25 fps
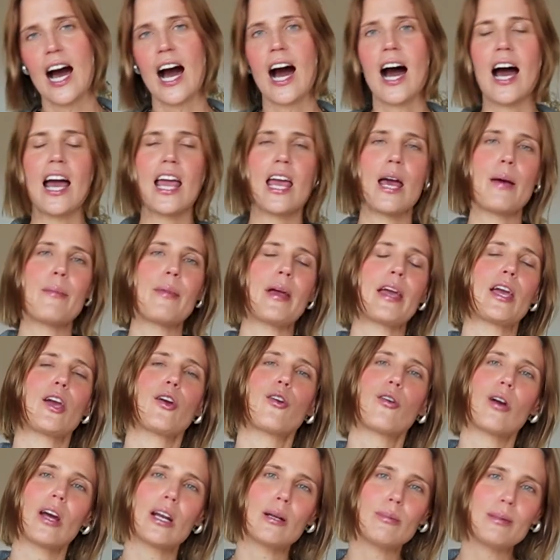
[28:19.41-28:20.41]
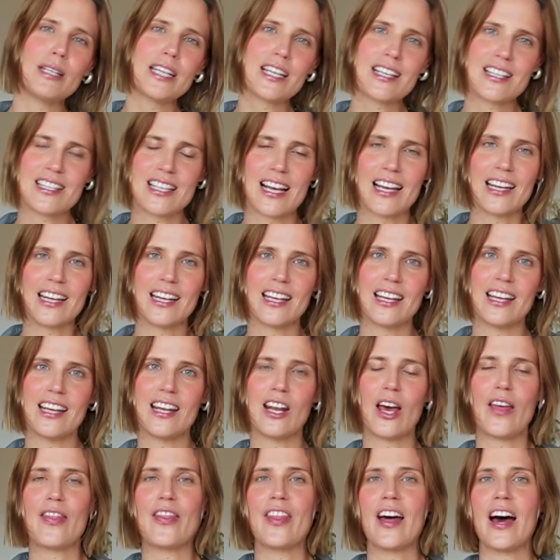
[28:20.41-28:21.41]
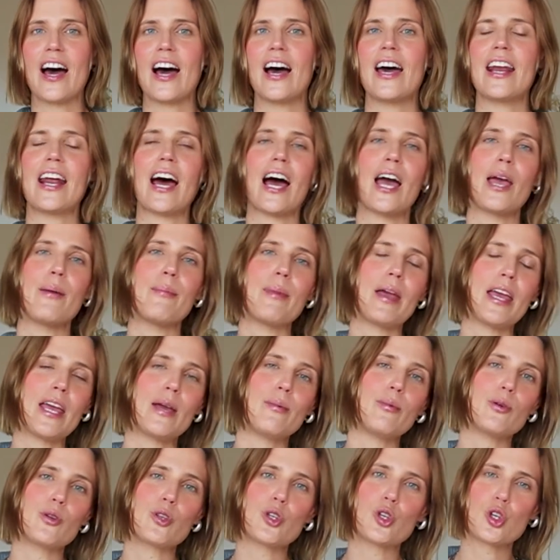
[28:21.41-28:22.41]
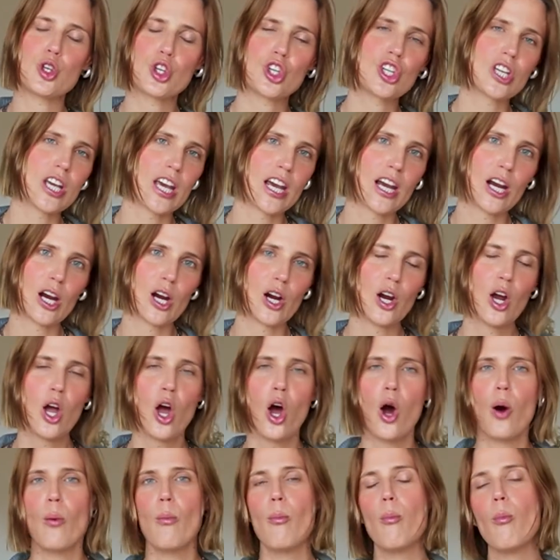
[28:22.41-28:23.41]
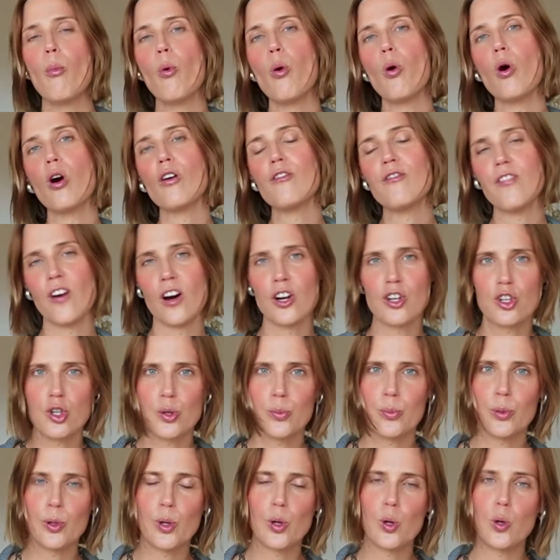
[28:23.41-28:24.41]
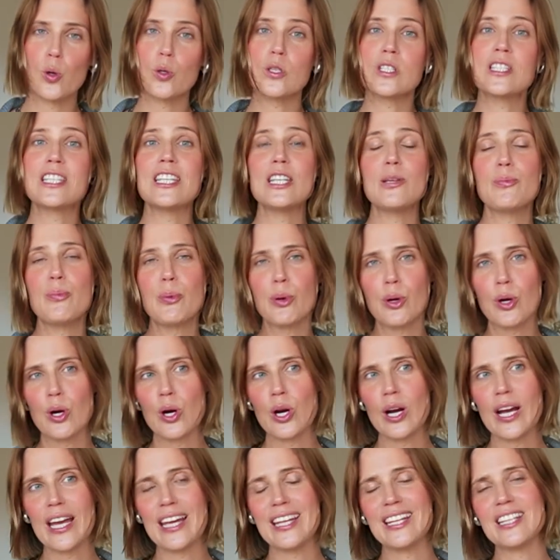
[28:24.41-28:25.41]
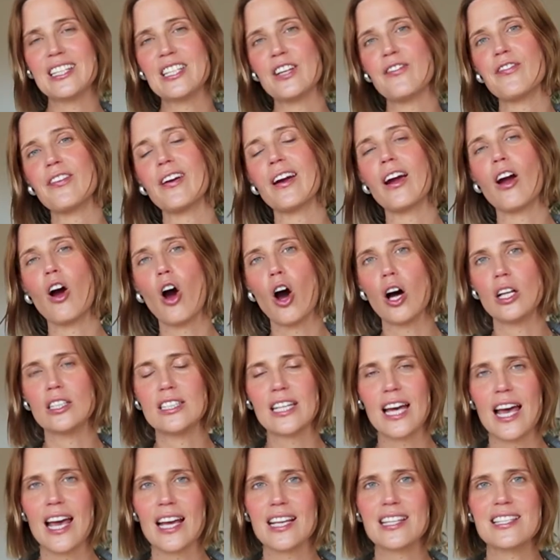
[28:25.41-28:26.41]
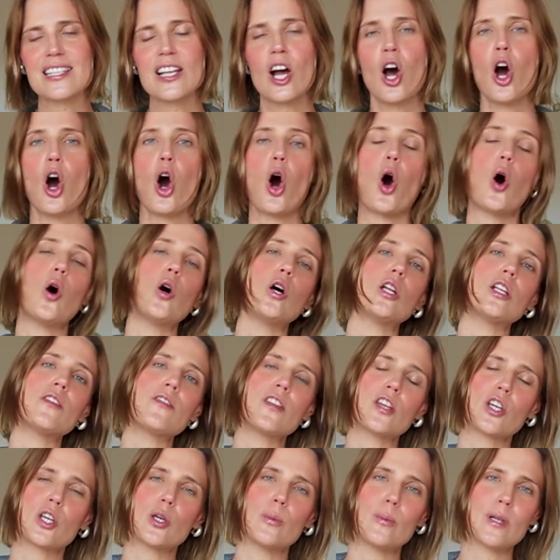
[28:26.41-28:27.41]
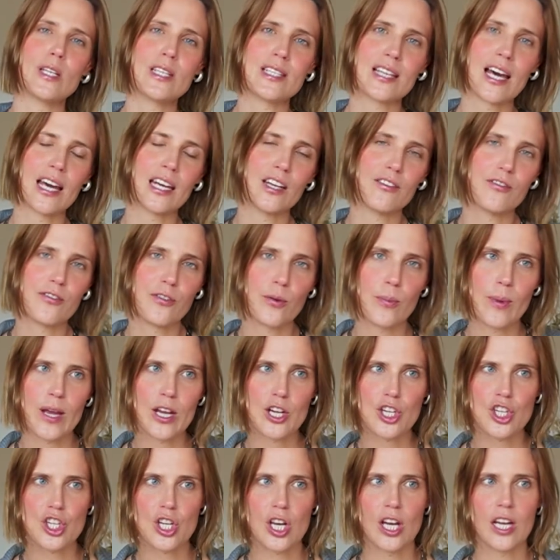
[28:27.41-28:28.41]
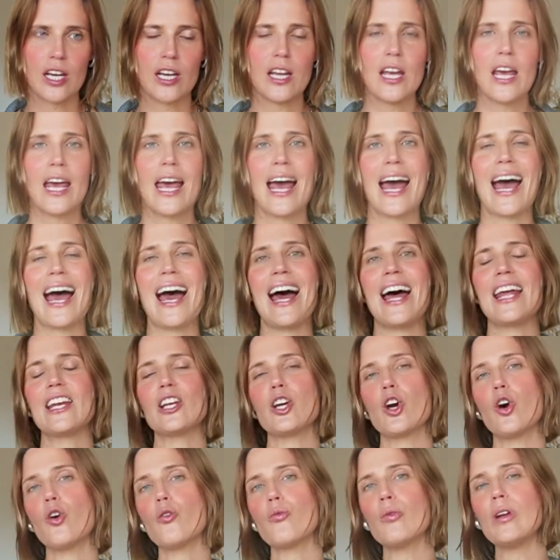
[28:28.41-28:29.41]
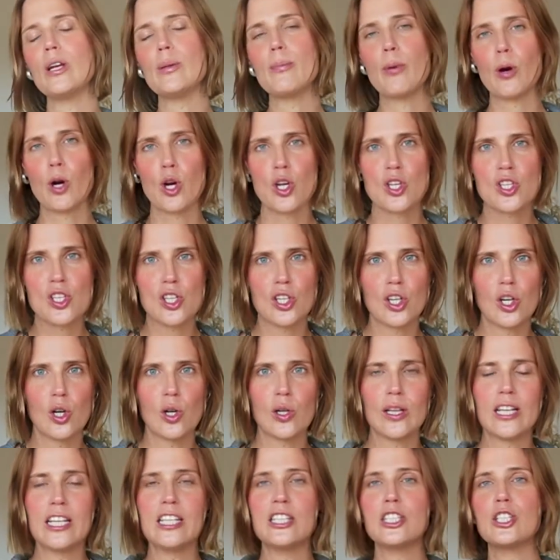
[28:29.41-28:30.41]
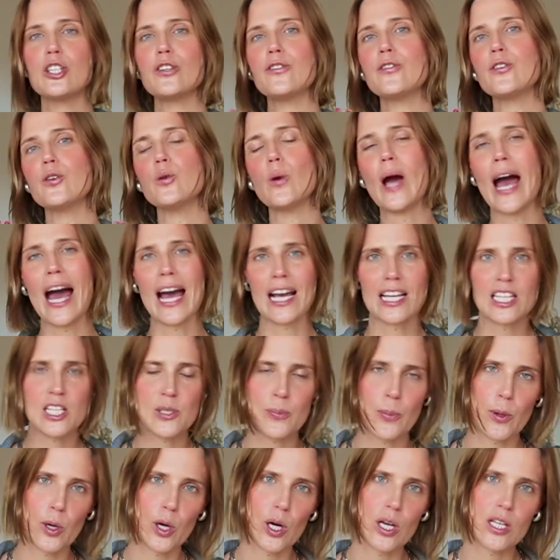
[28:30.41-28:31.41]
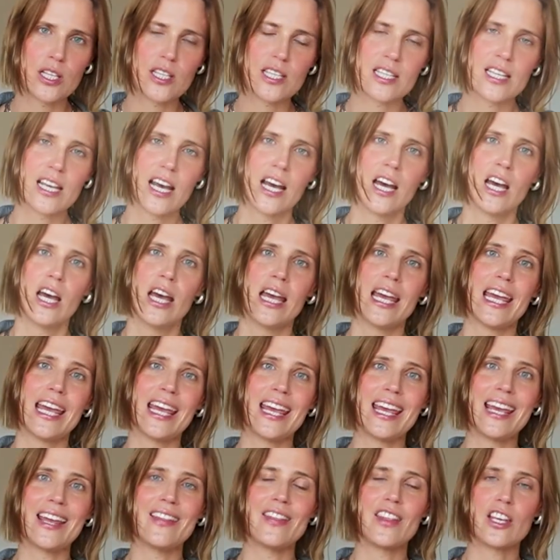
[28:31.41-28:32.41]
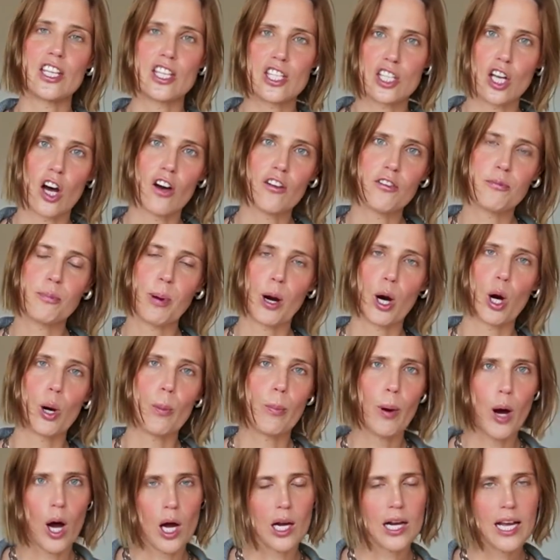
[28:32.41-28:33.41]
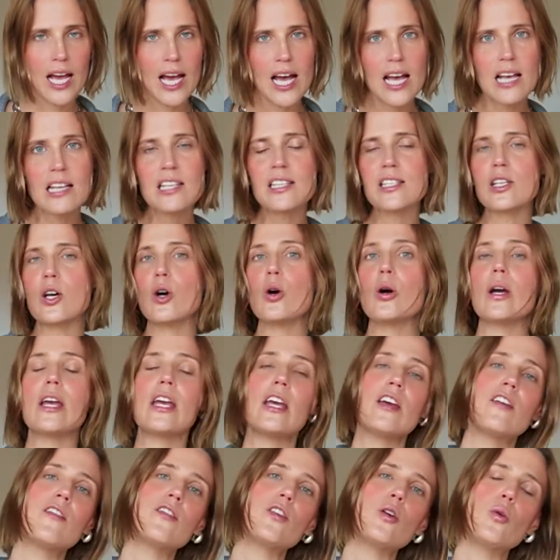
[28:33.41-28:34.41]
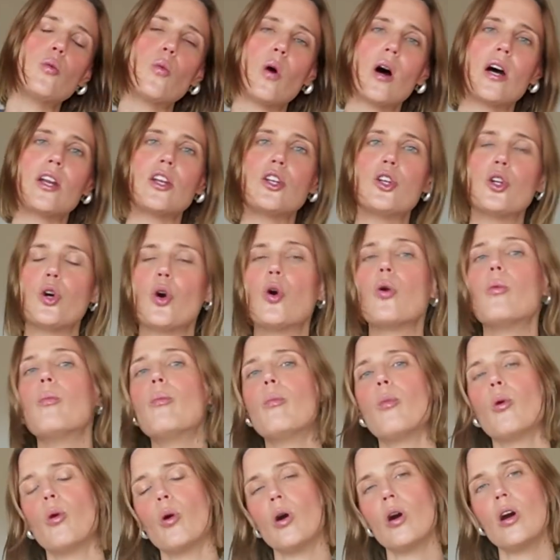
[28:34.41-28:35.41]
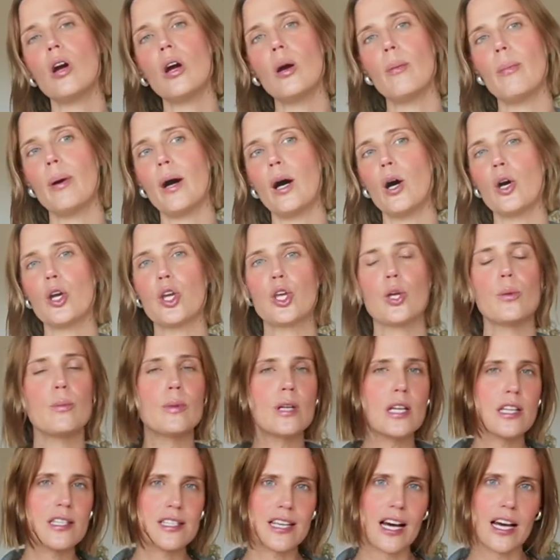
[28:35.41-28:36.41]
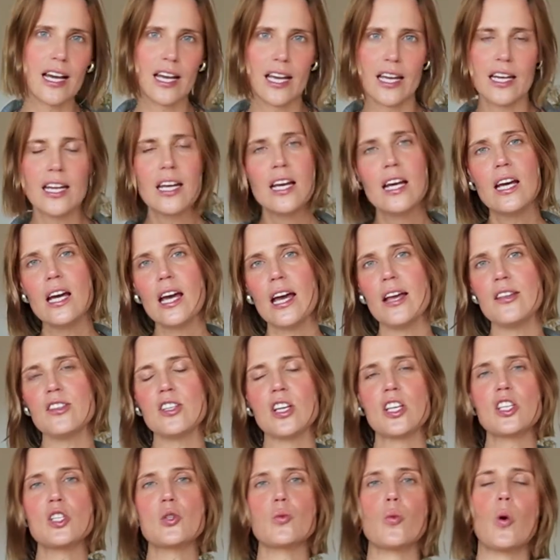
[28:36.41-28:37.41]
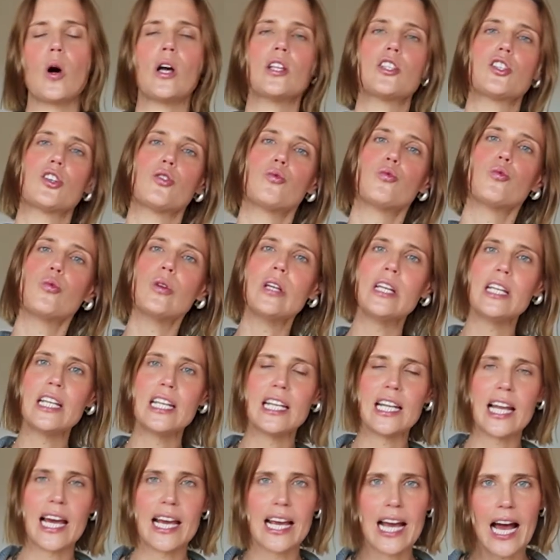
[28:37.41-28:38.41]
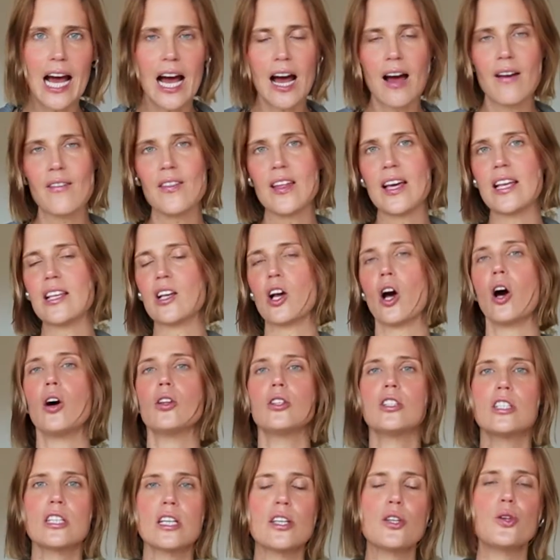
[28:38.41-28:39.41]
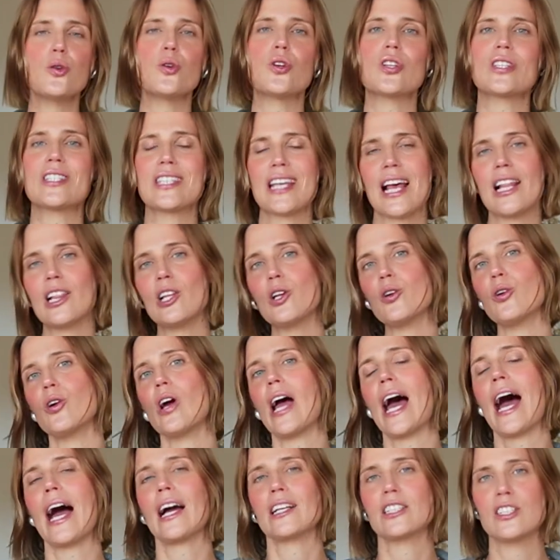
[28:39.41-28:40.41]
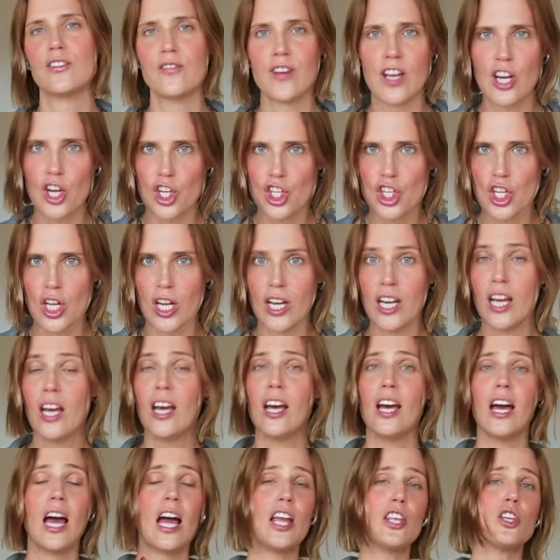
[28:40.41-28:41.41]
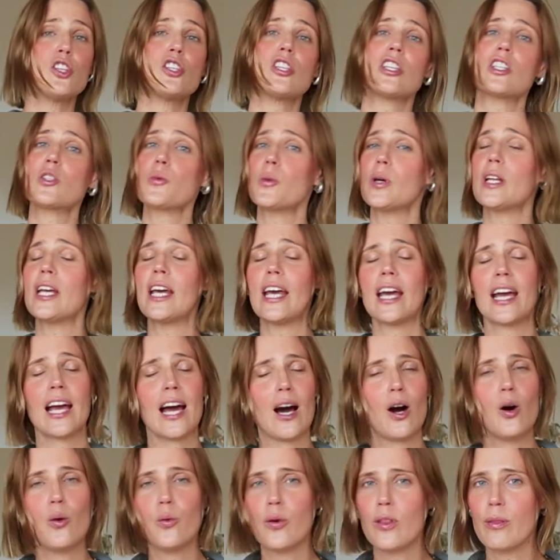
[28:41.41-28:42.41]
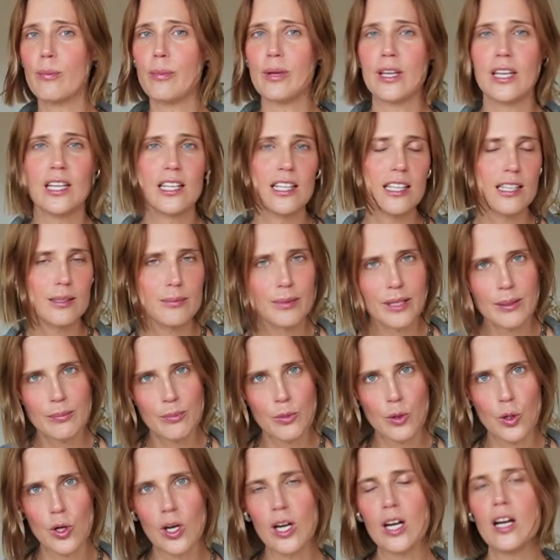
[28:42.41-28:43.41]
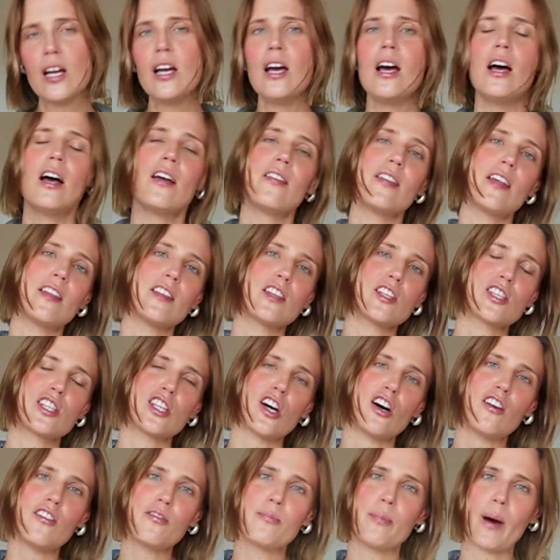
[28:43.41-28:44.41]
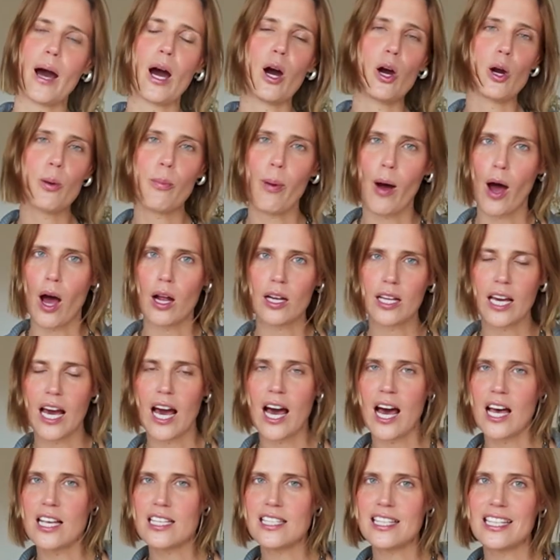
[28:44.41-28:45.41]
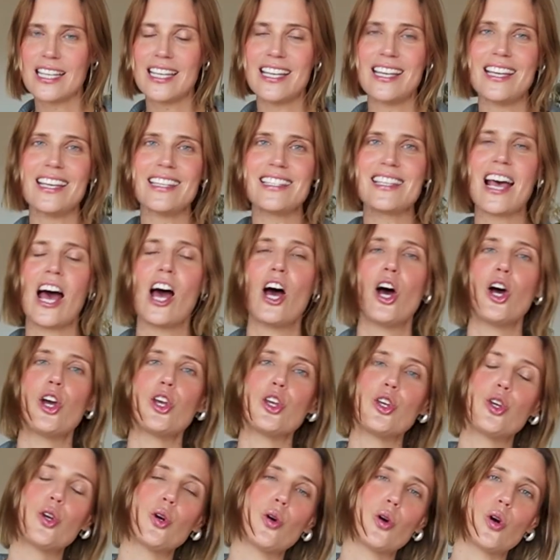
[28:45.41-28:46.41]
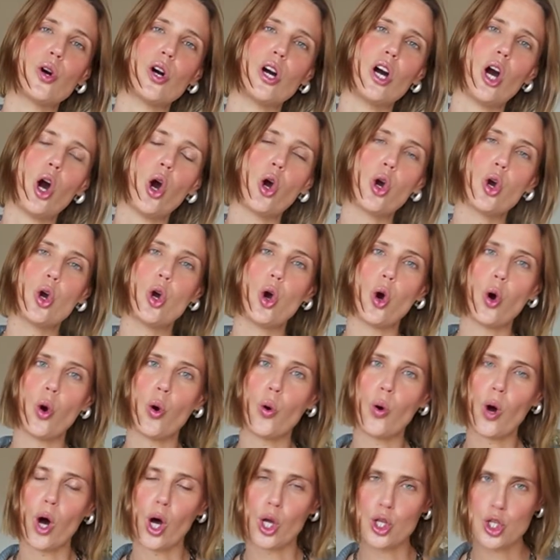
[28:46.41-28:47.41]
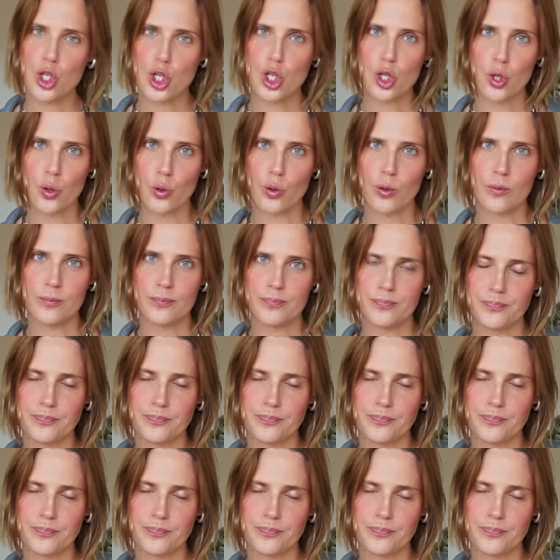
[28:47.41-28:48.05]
I am incredibly excited that I'm able to share more vulnerable, deeper, in a different context, all of the human design information and go really personal, interview experts in the Soft Power podcast. So if you want to know more about human design and just want to really have that continuous cellular activation and you just want to hang out with me a little bit more, then the Soft Power podcast is your go-to.